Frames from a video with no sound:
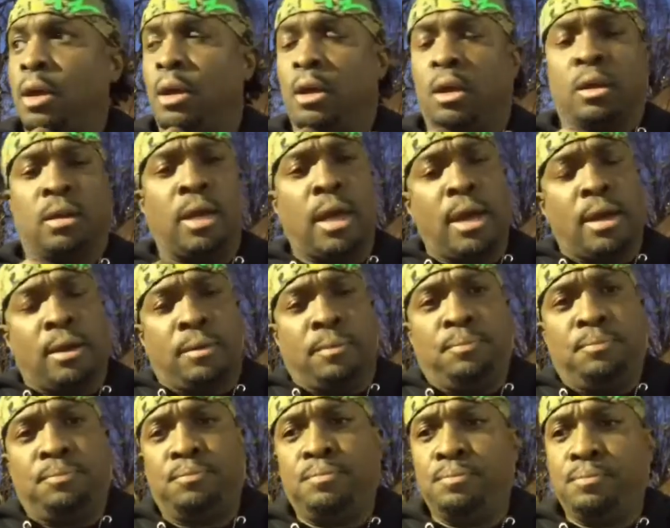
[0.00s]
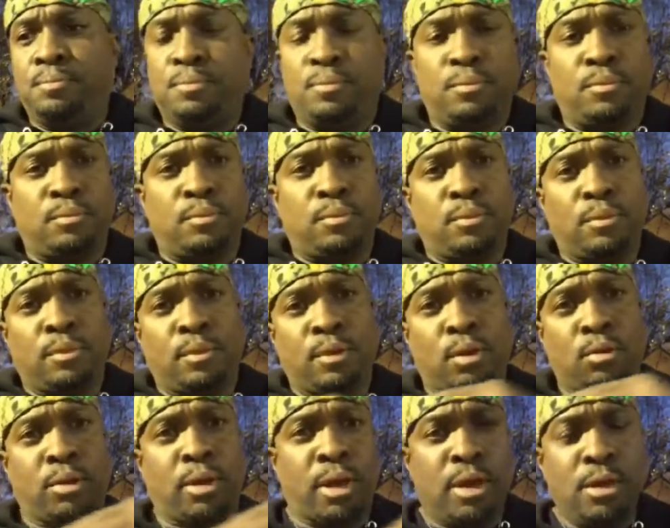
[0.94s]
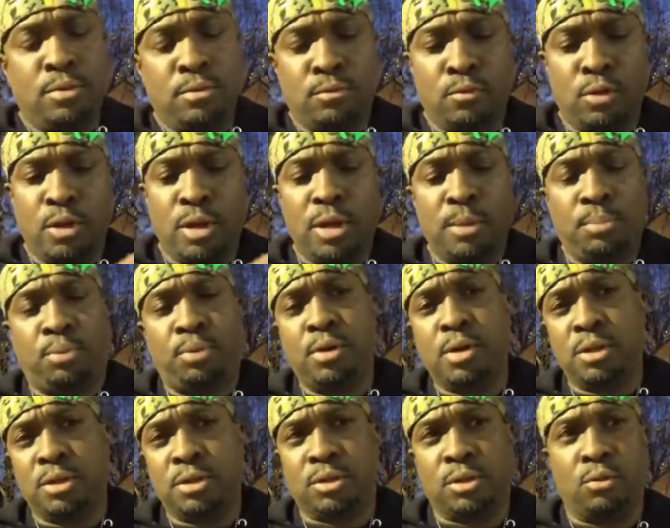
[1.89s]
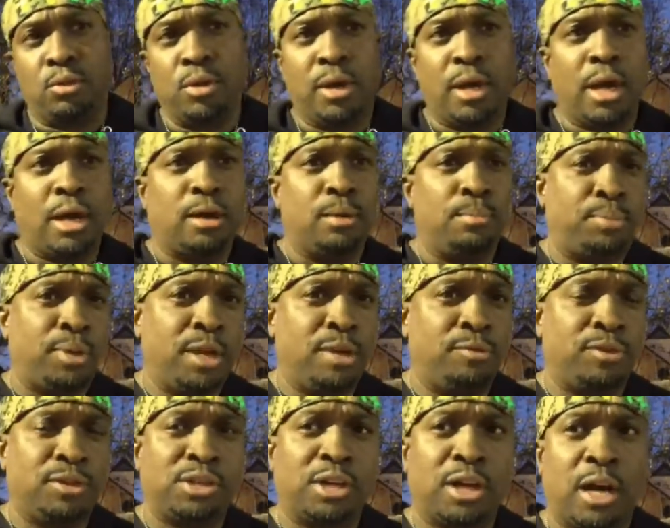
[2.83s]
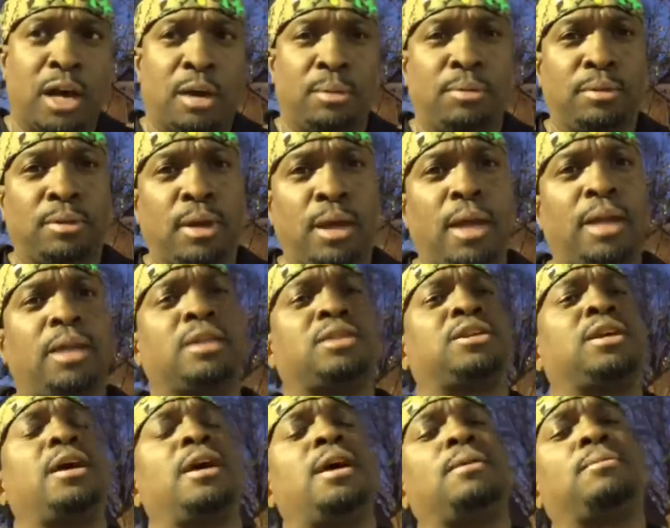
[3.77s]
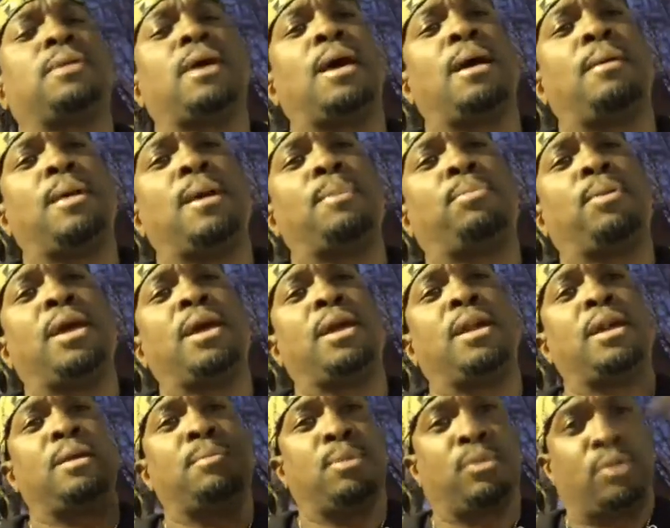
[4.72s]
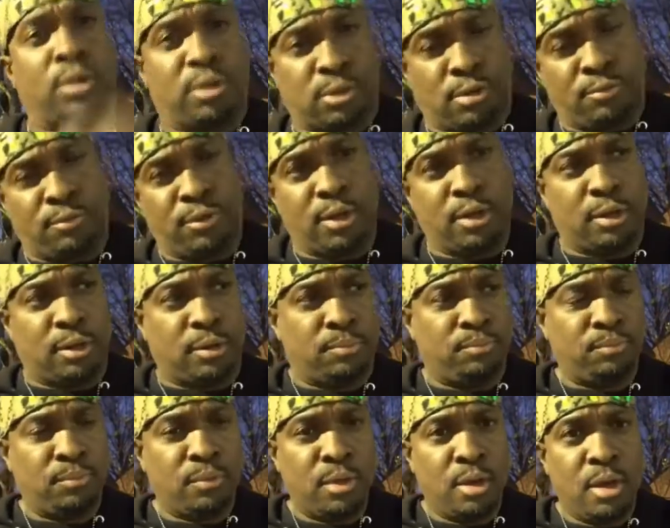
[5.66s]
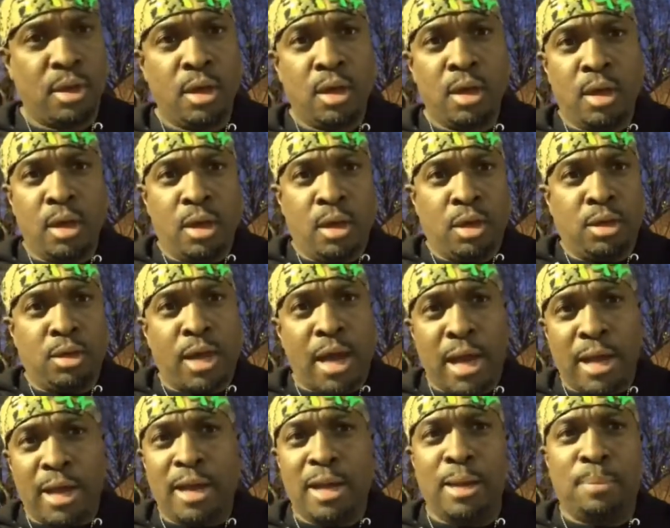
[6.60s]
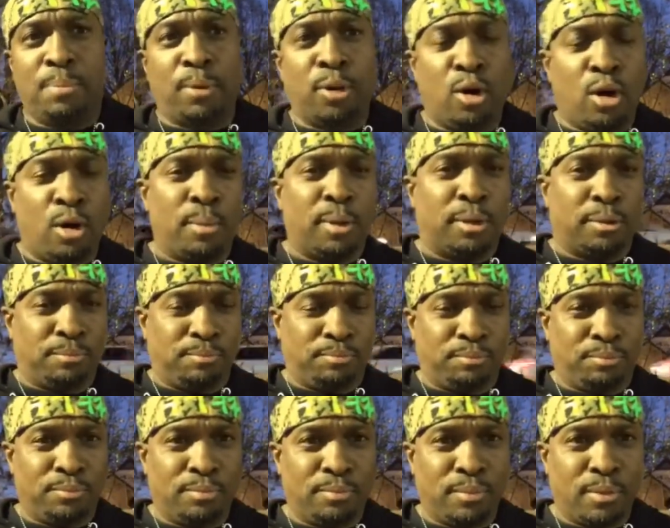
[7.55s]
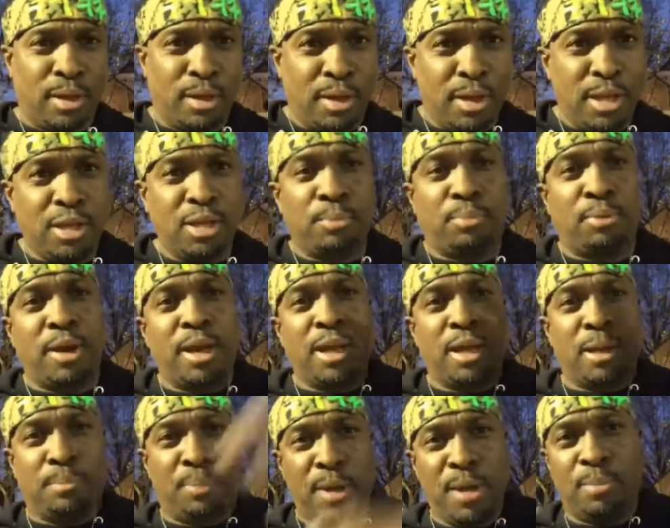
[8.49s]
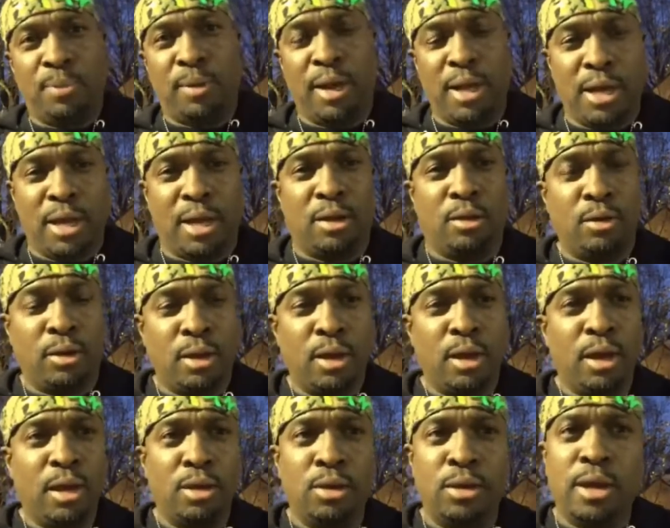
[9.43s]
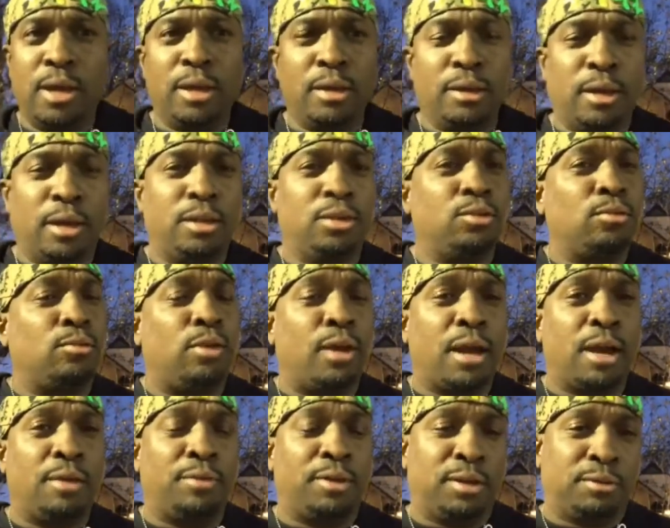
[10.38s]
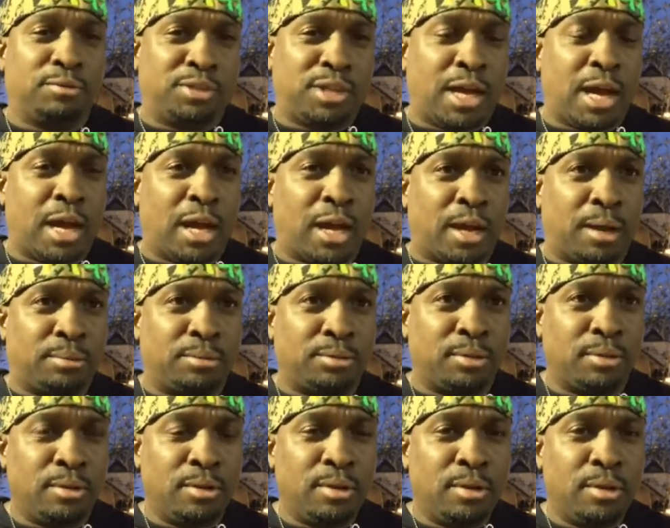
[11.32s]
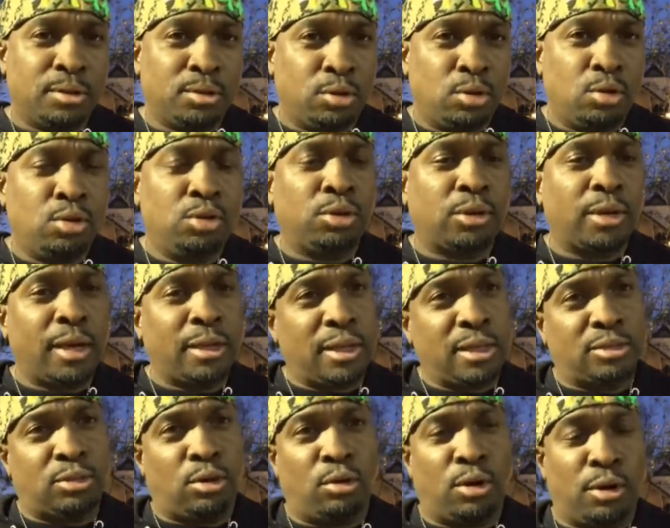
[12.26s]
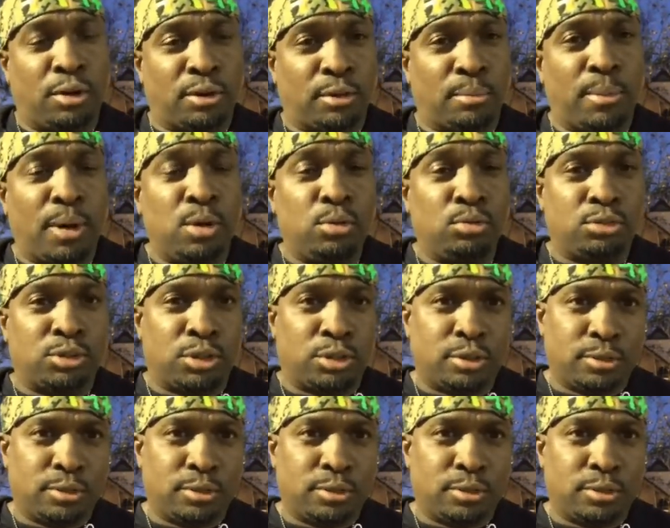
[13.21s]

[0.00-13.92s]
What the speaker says: Now, okay, we're in prison, so we're not competing for jobs. At the same time, they bringing immigrants over here. You got unemployment, and then you're bringing people in, and you don't have enough jobs. So who you think that's gonna hurt the most?